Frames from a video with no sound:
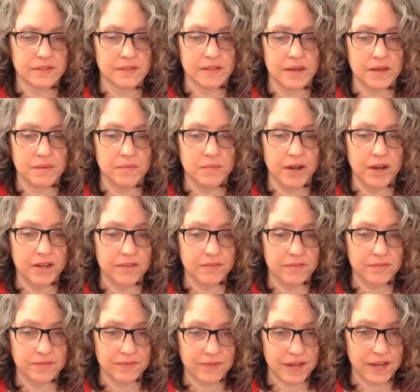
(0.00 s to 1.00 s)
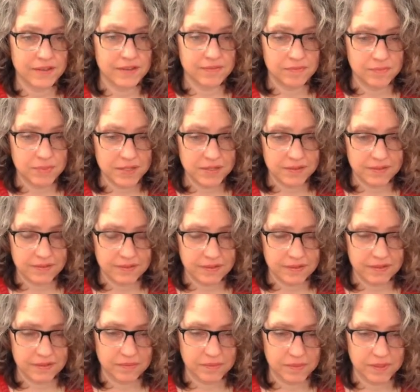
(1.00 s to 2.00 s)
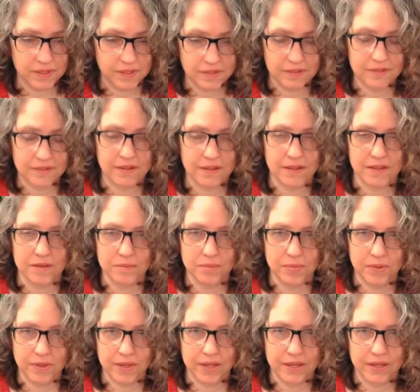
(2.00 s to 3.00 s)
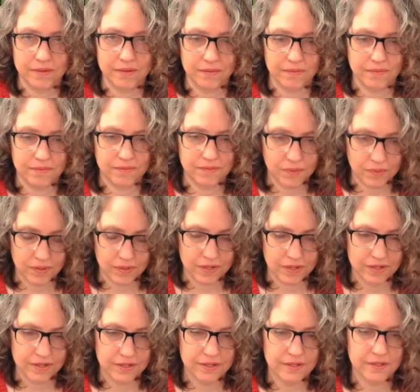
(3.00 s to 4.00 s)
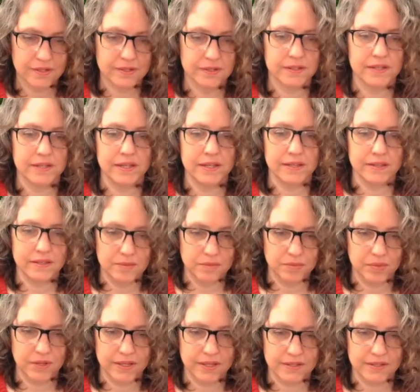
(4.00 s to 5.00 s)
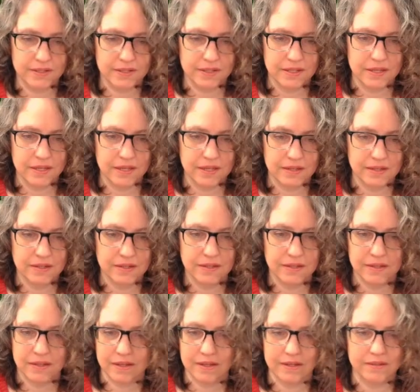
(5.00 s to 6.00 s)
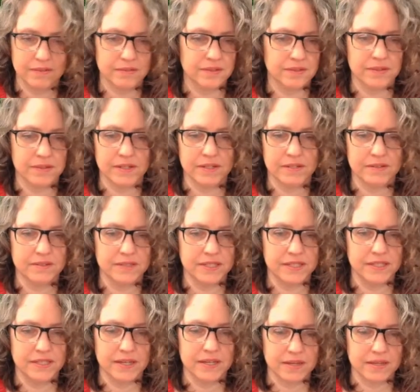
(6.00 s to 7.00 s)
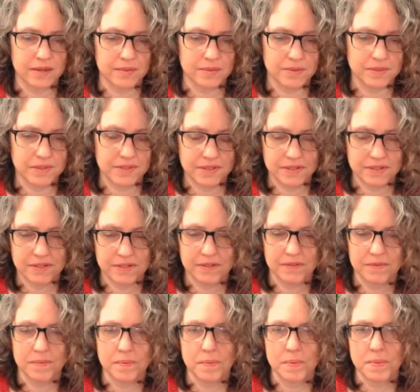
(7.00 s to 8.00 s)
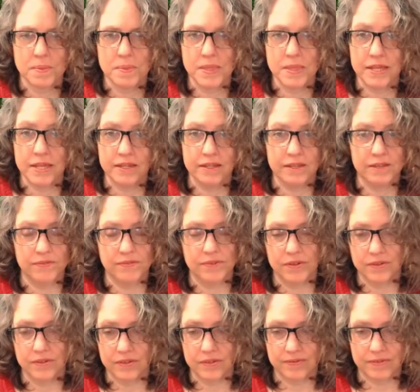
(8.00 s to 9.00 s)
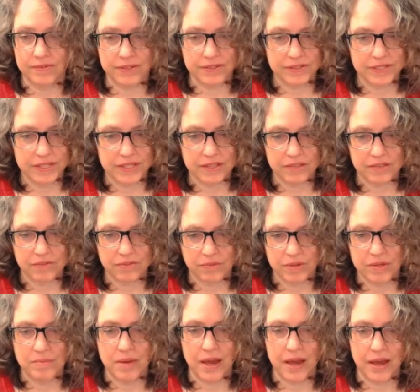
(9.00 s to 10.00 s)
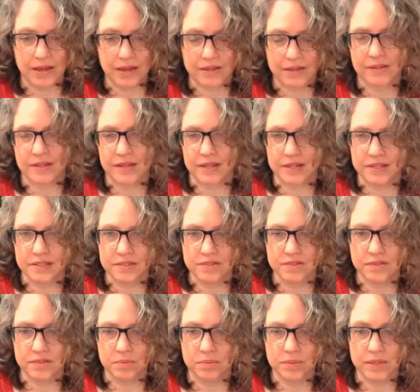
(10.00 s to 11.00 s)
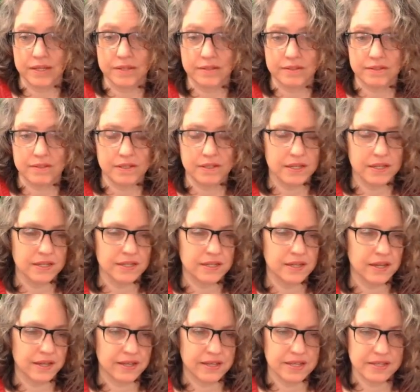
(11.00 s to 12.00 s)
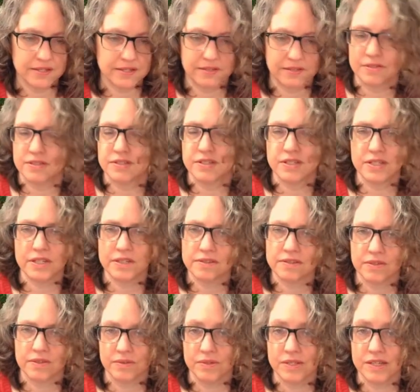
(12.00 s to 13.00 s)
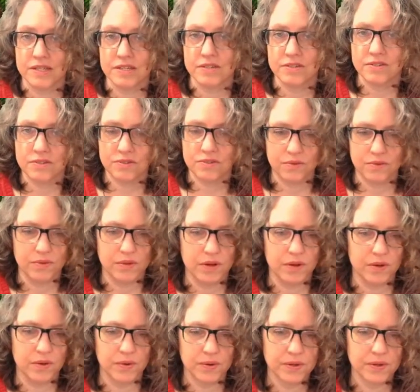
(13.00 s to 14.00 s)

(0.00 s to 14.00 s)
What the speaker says: I'm buying 5 beet seeds because I can plant 4 and then plant it again. I don't know. I don't need that cabbage. And if I only get 3 back, I can still plant it again. I guess there's a chance I only get 2 though.